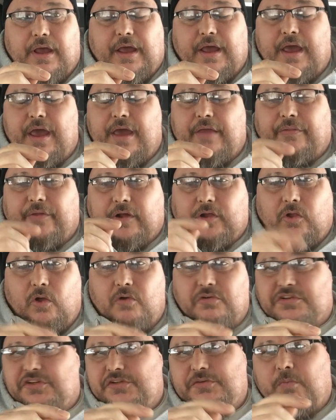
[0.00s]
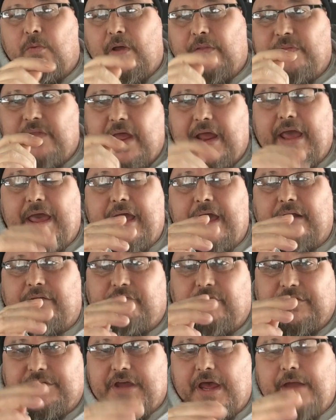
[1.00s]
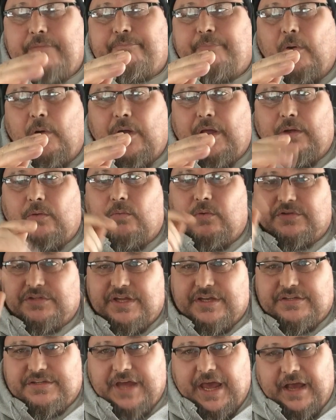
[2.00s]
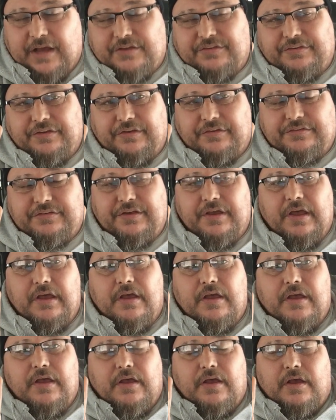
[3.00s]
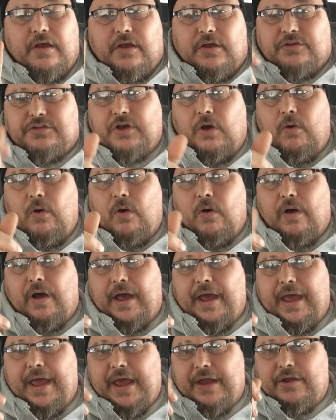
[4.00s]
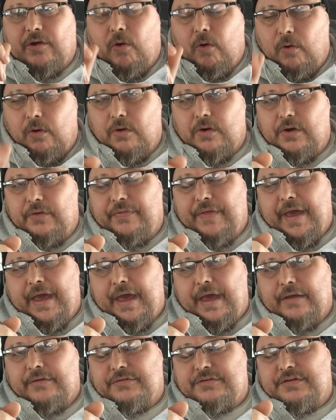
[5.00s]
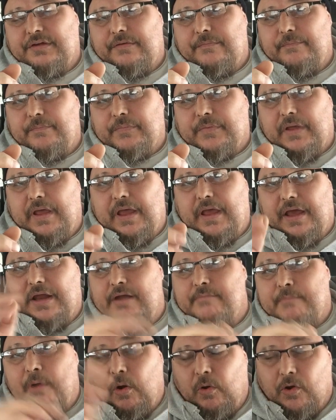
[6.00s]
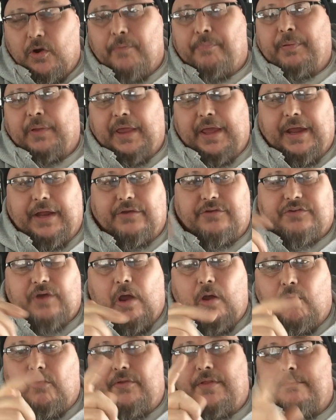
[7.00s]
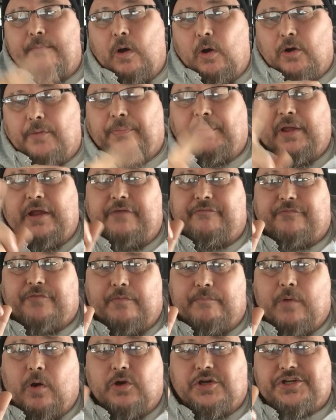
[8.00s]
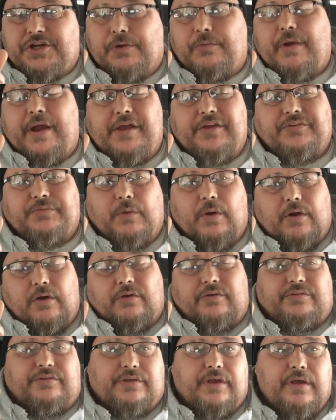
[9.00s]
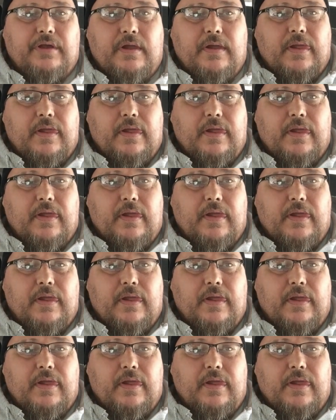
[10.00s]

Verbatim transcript: And the closest one they had of a 10 point was in Texas. So I had to order that and a motor plate. So I ordered the motor plate from Motion Raceworks.